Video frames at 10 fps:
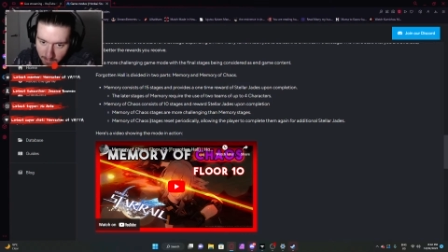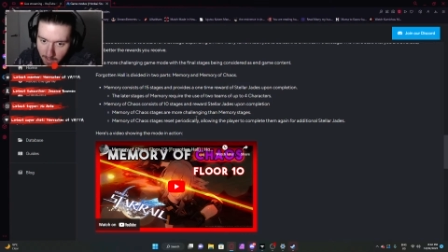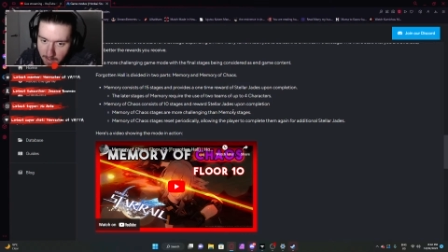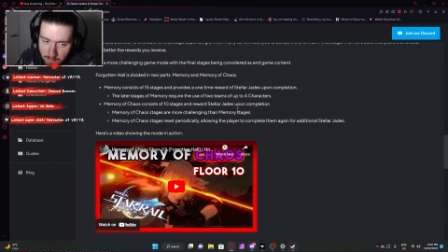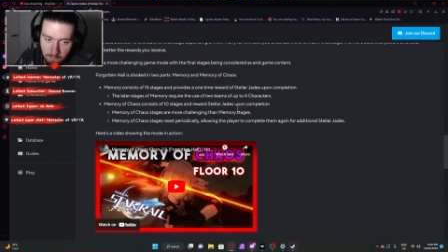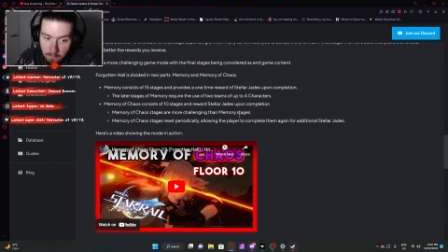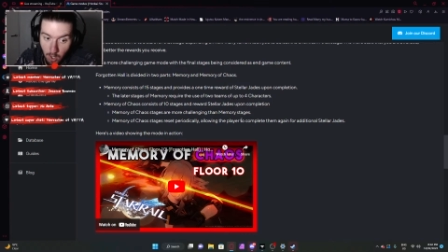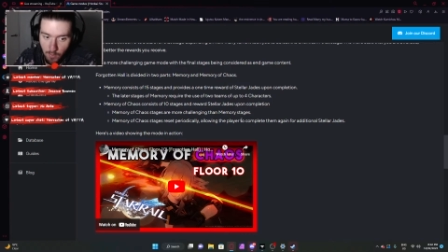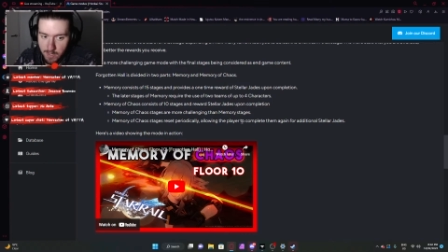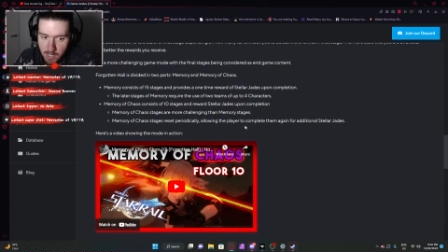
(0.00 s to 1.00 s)
going to be
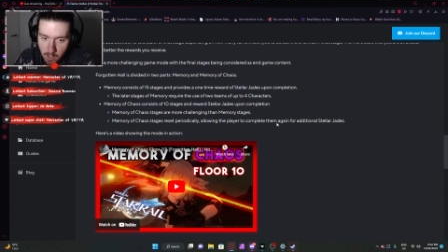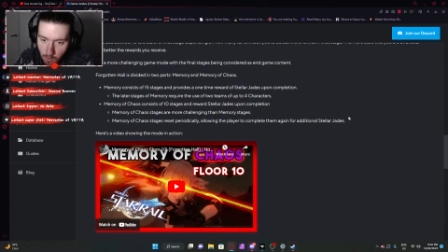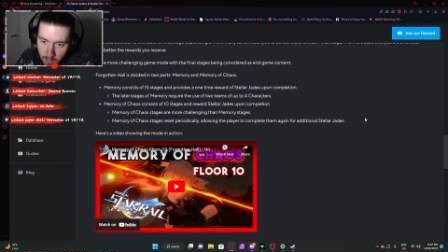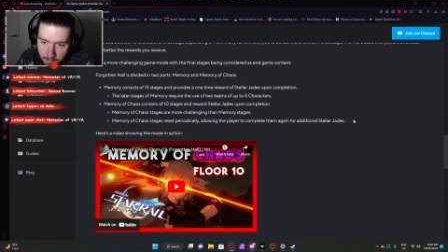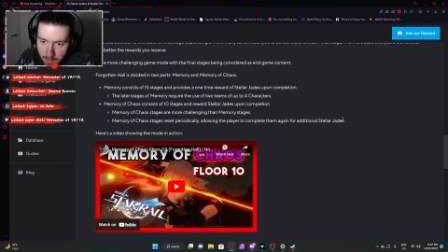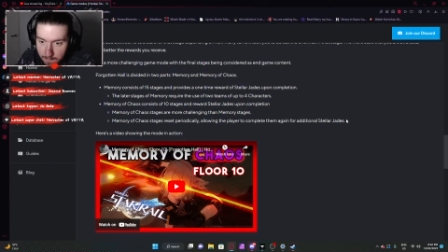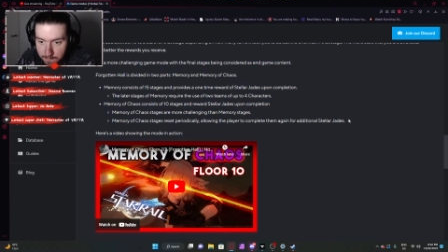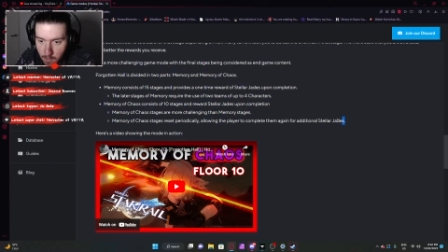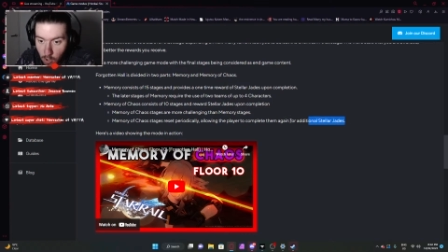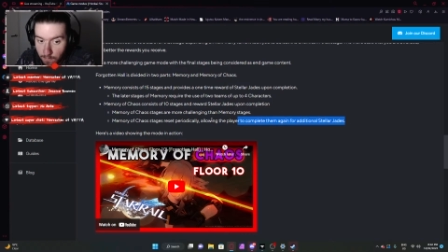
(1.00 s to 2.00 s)
moderately annoyed, but
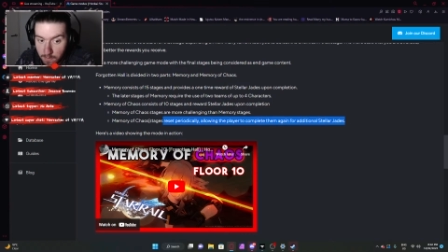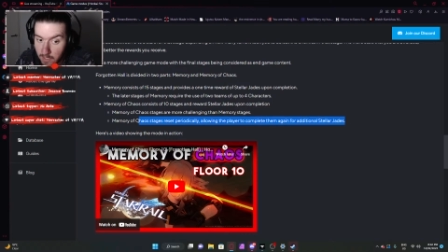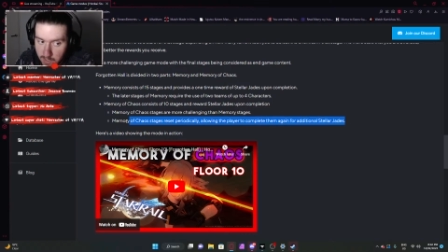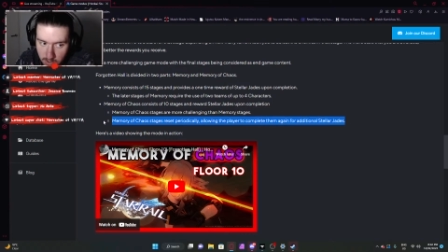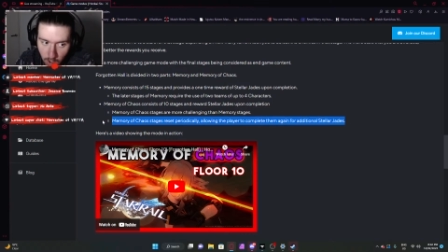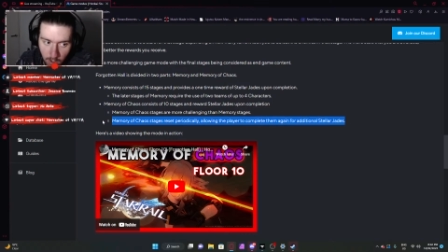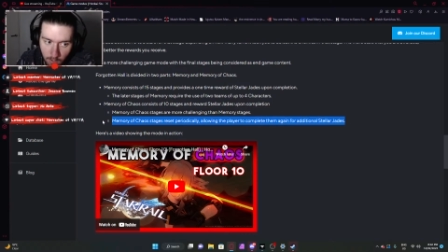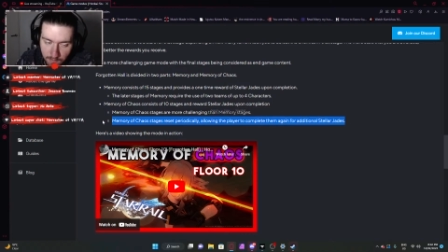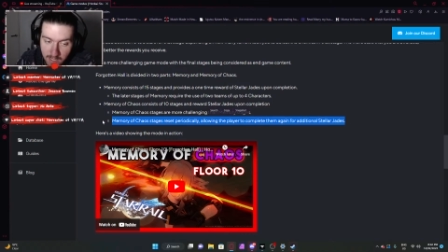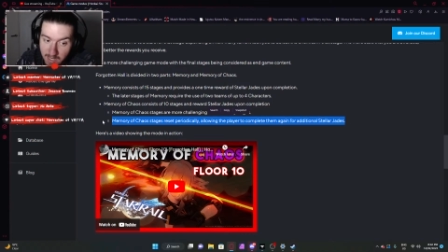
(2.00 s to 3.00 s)
hopefully it's not.
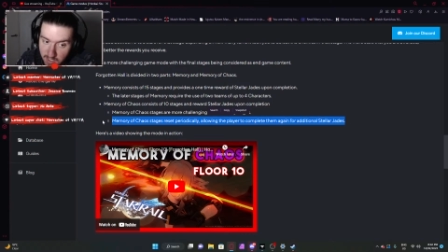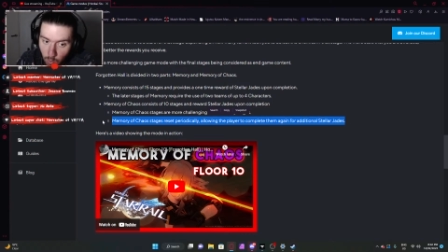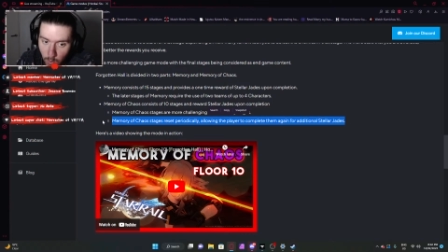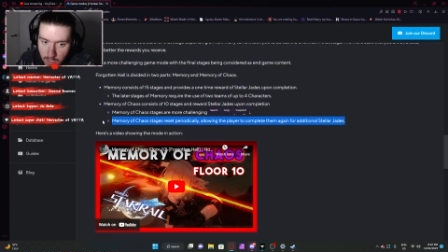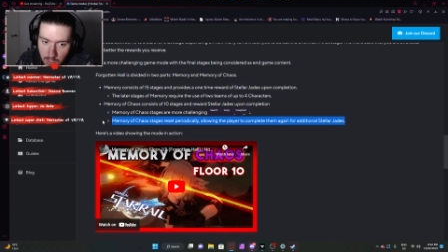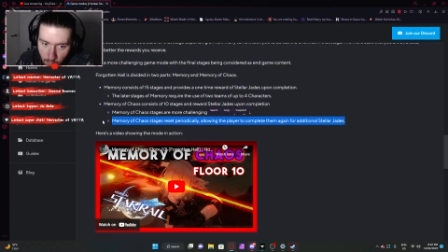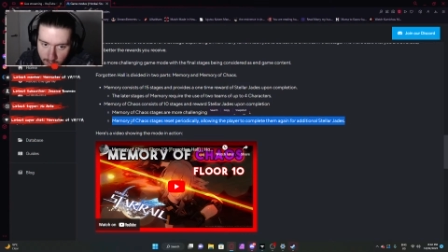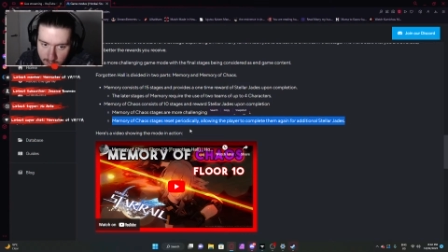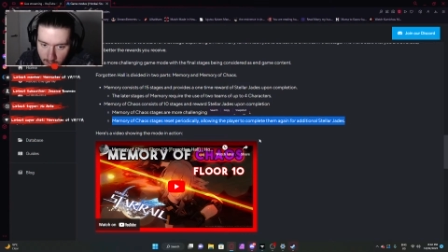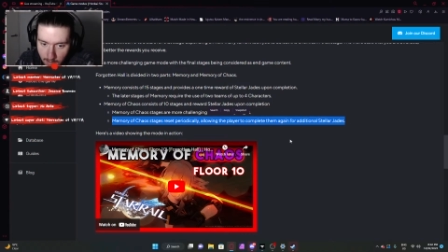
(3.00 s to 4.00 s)
Hopefully it is a weekly
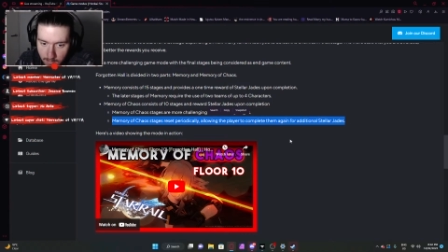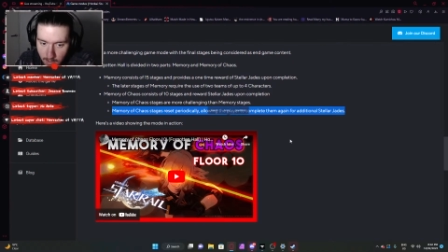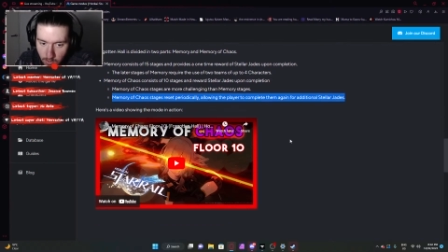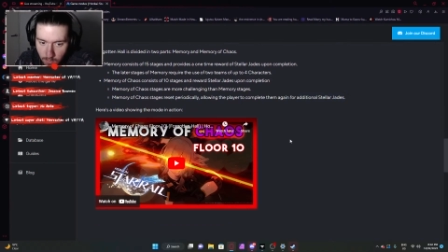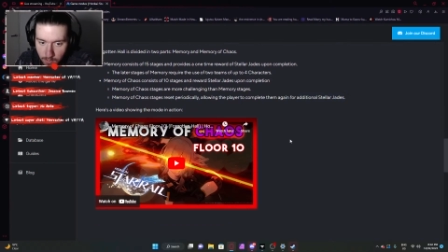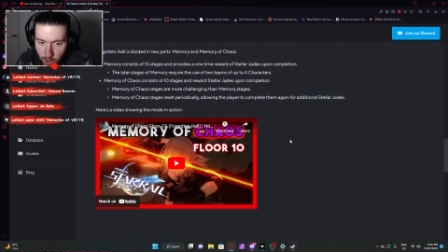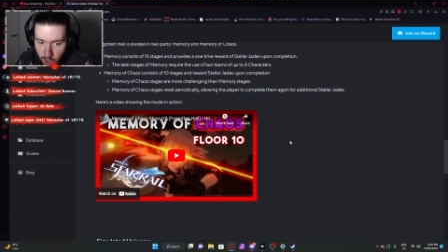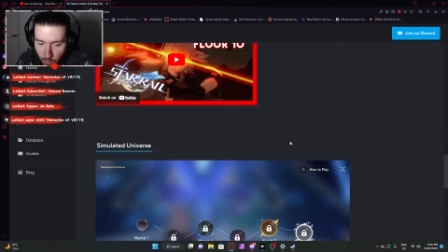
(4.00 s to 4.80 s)
reset. I, I do appreciate a